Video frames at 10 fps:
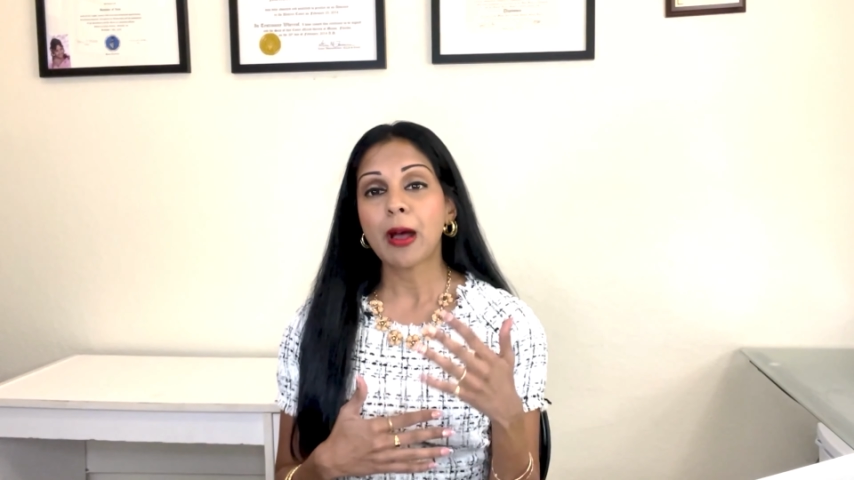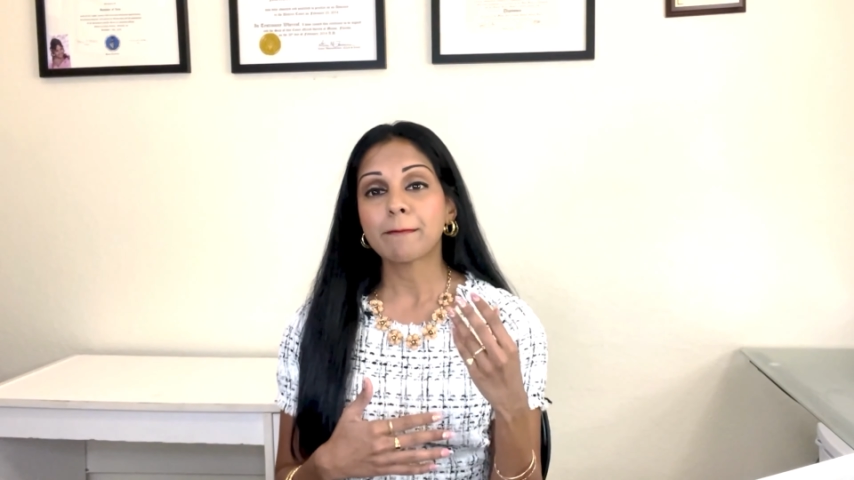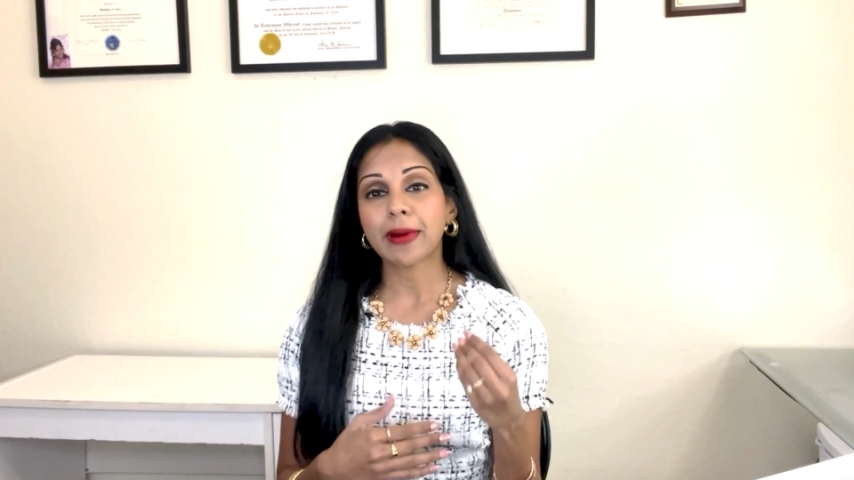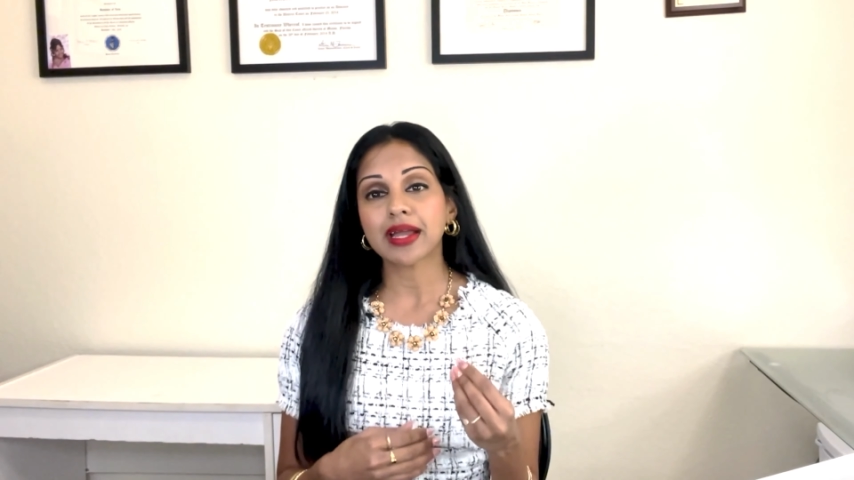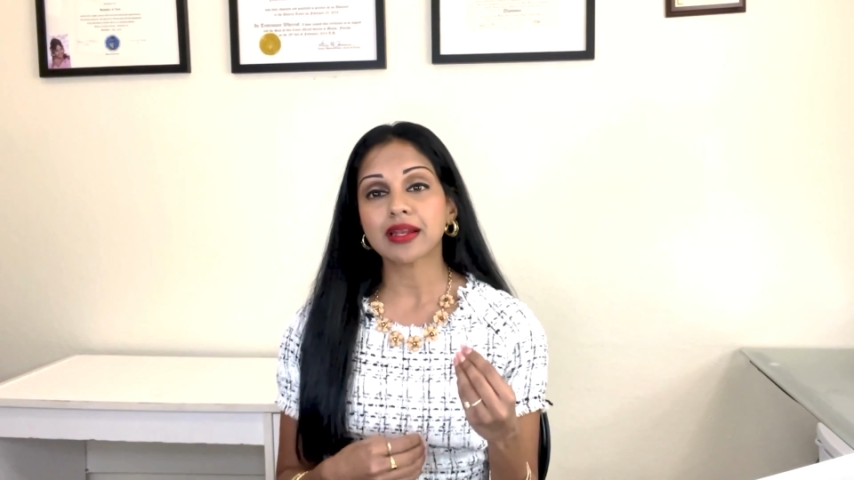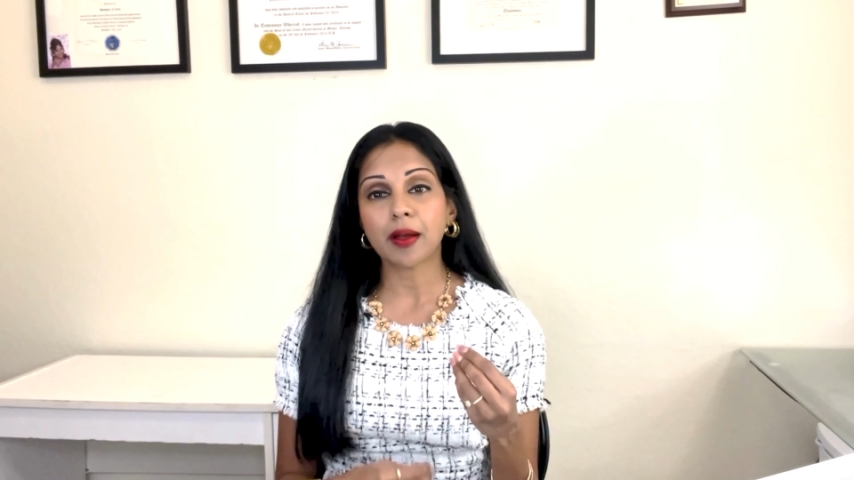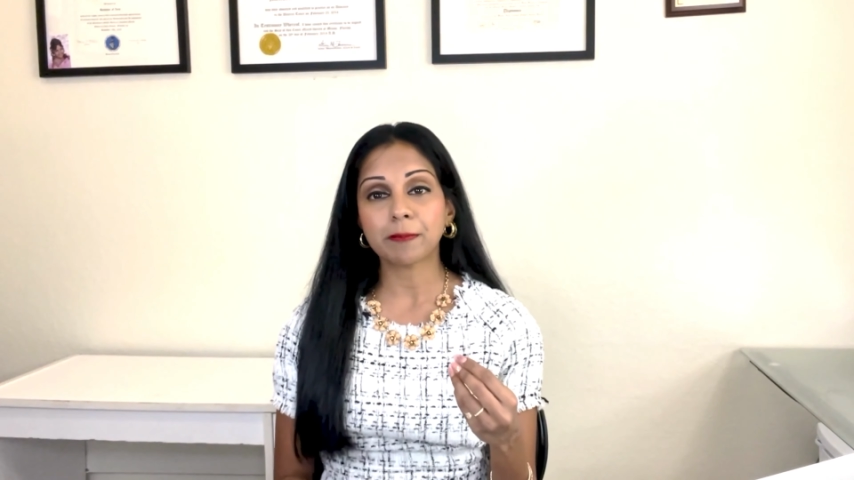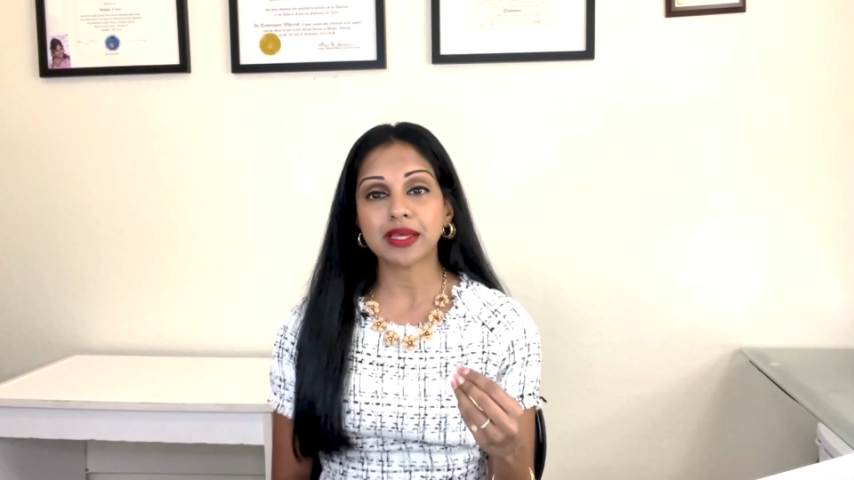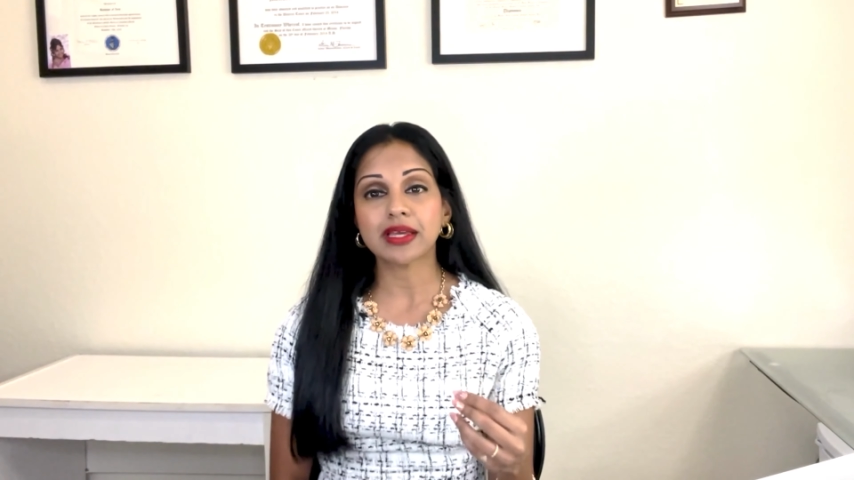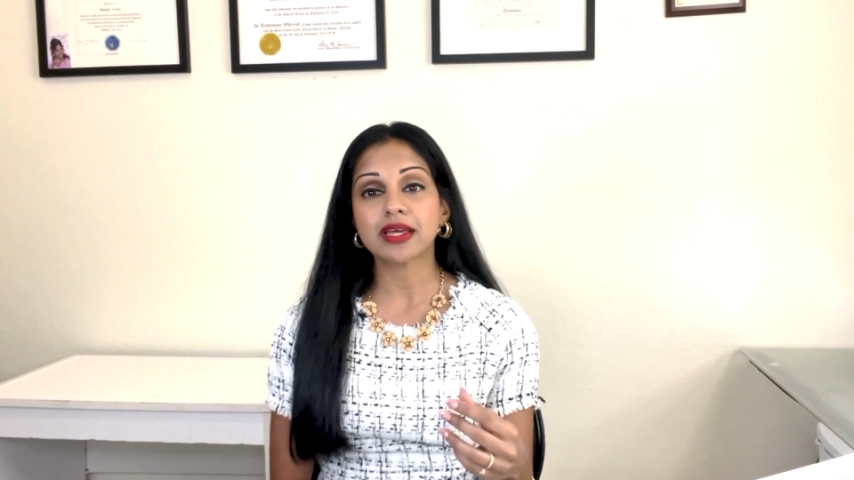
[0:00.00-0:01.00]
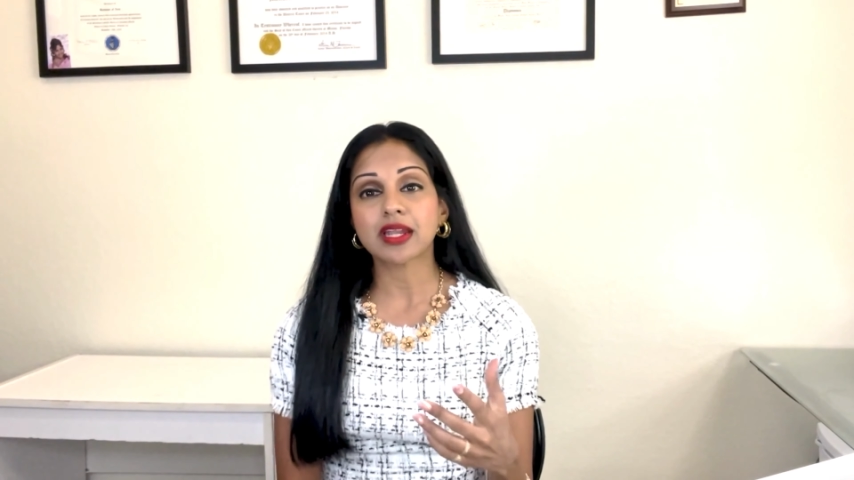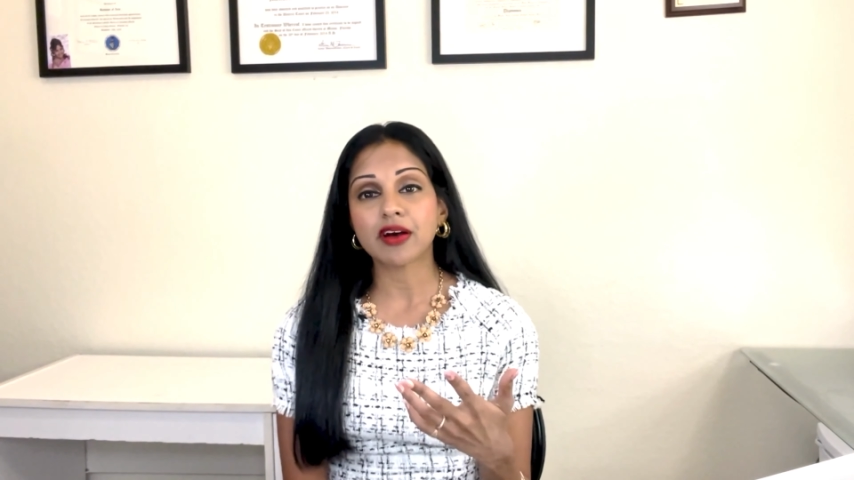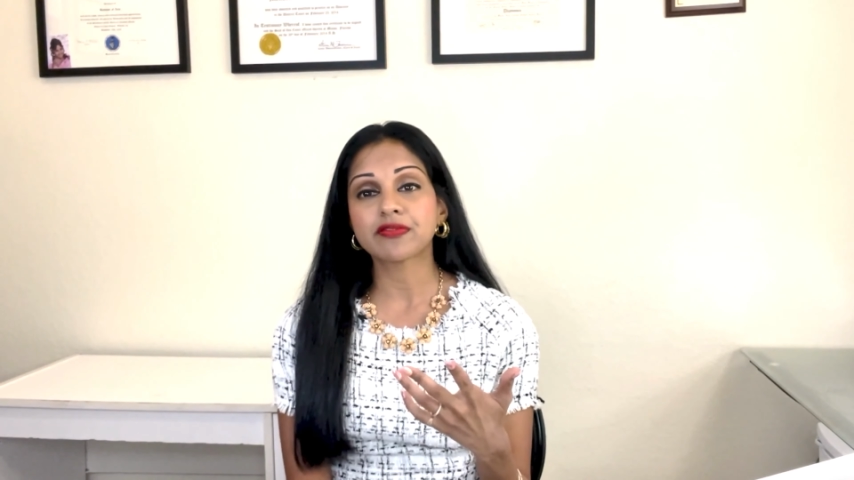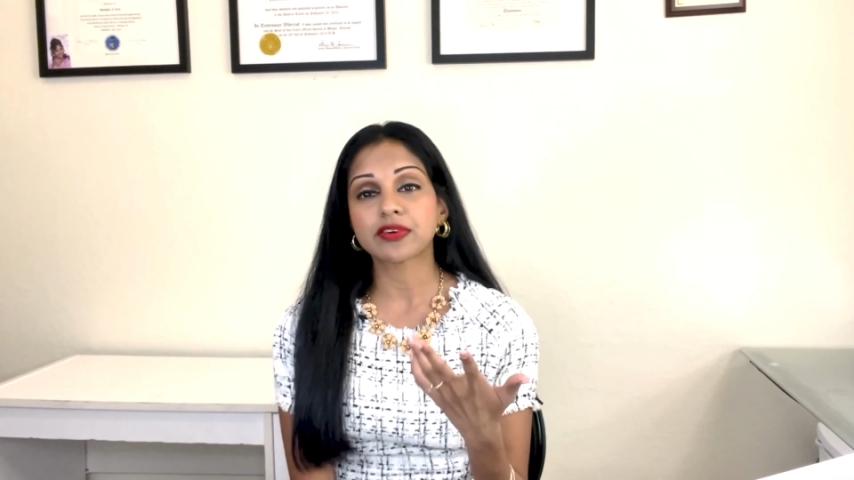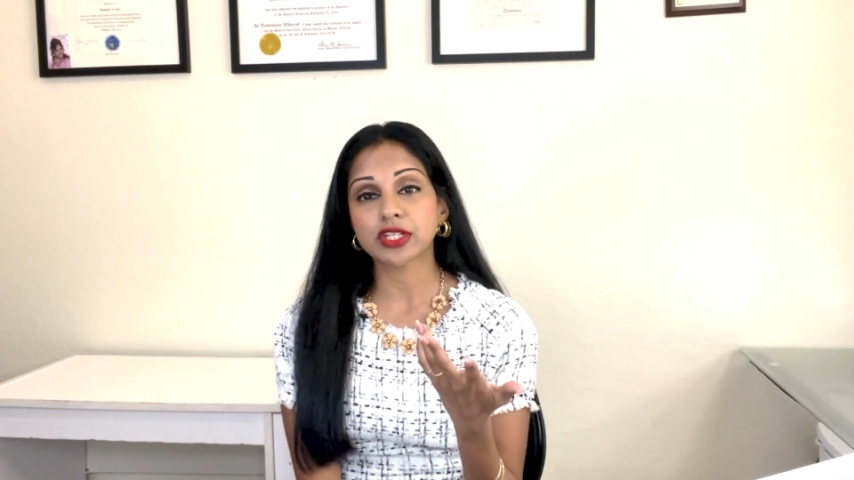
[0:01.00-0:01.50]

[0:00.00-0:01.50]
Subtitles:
might not be enough for